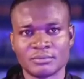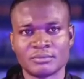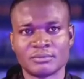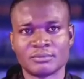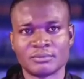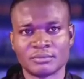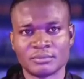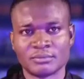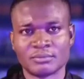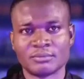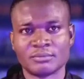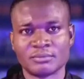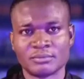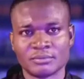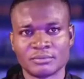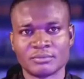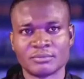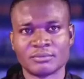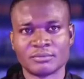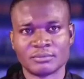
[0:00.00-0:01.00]

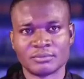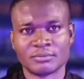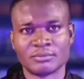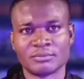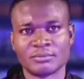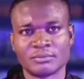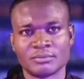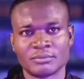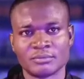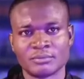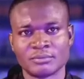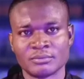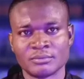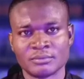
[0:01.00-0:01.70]
Nobody speaks.